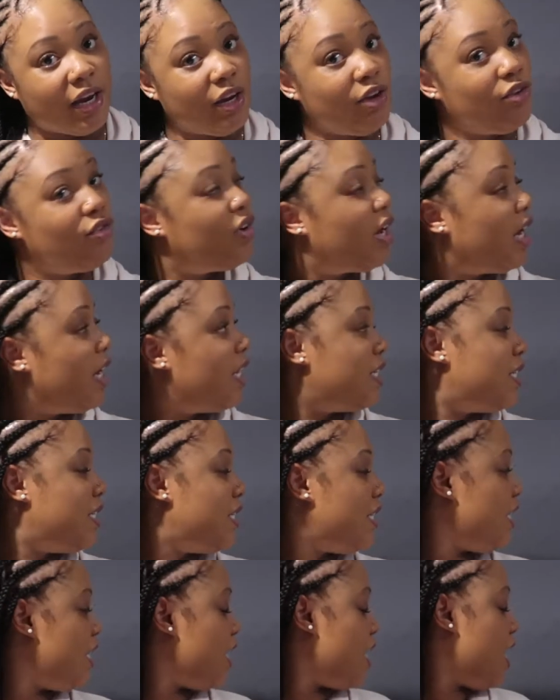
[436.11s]
You can't
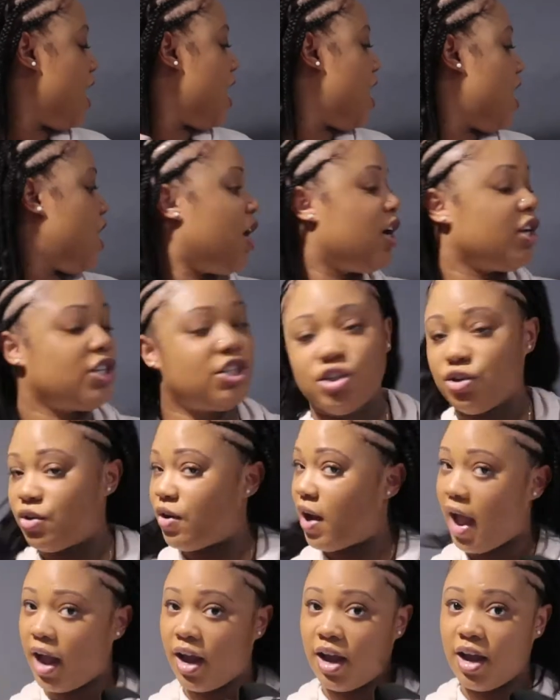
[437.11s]
see a
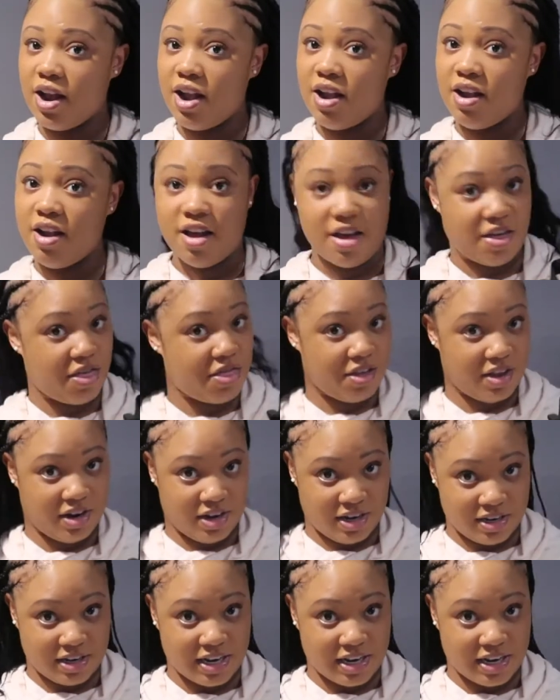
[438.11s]
track or nothing.